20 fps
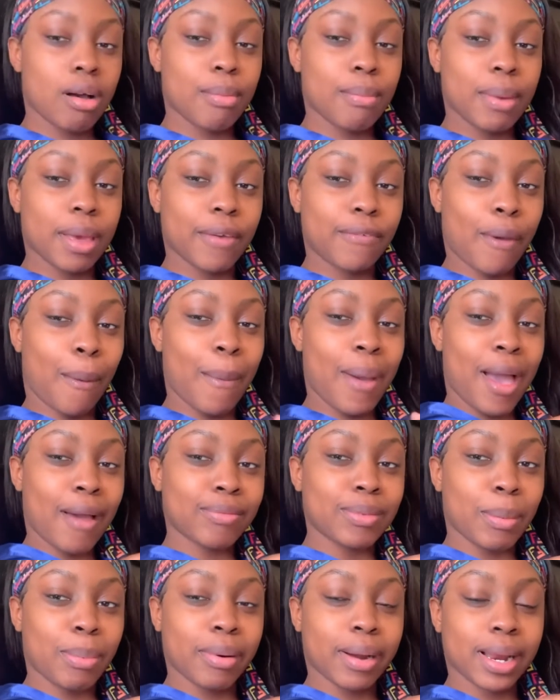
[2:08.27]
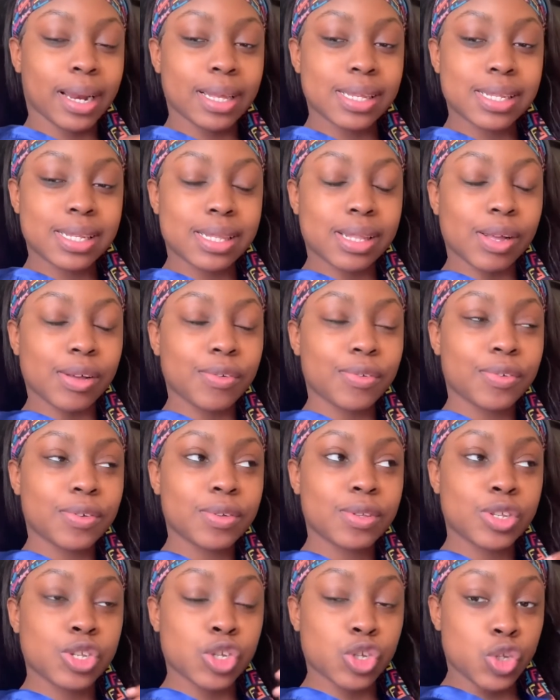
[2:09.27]
if I'm going to have the bread and
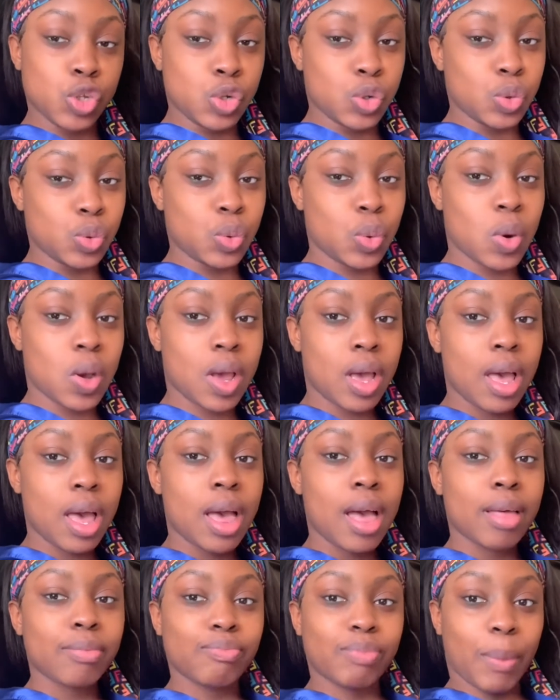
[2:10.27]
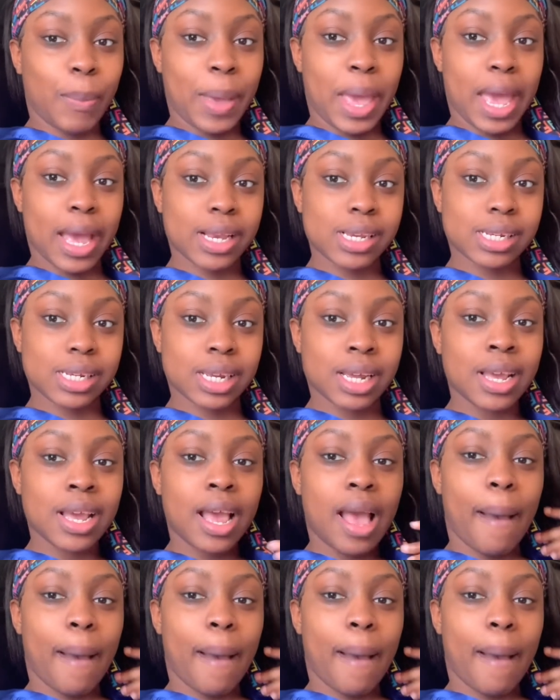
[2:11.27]
stuff to do the pageant.